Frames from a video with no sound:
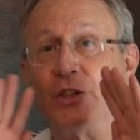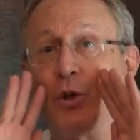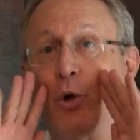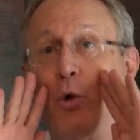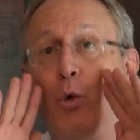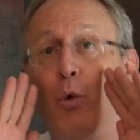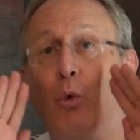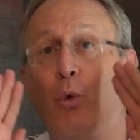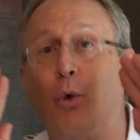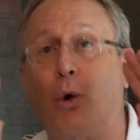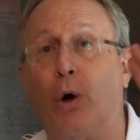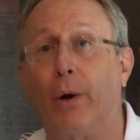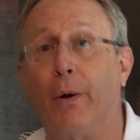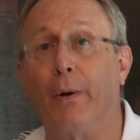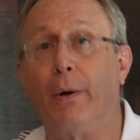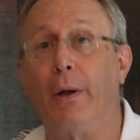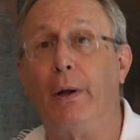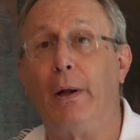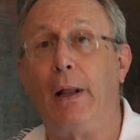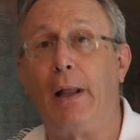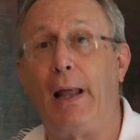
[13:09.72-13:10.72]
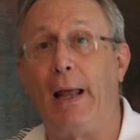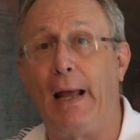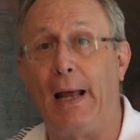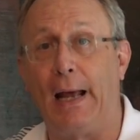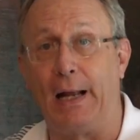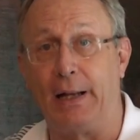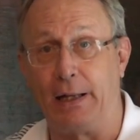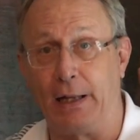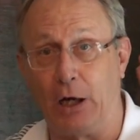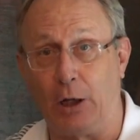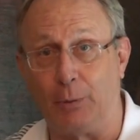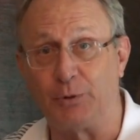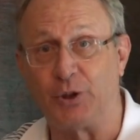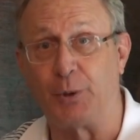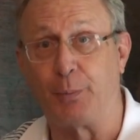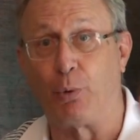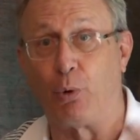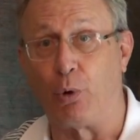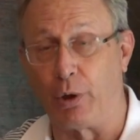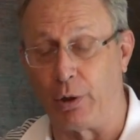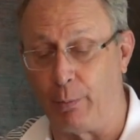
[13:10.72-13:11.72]
a horn and to help
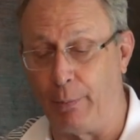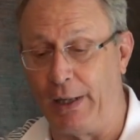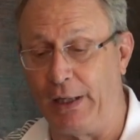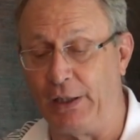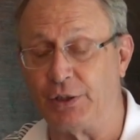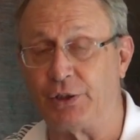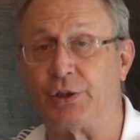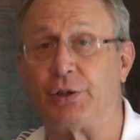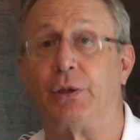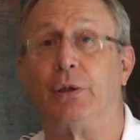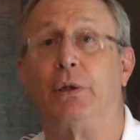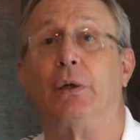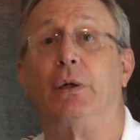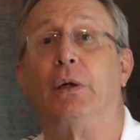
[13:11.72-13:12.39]
support the bass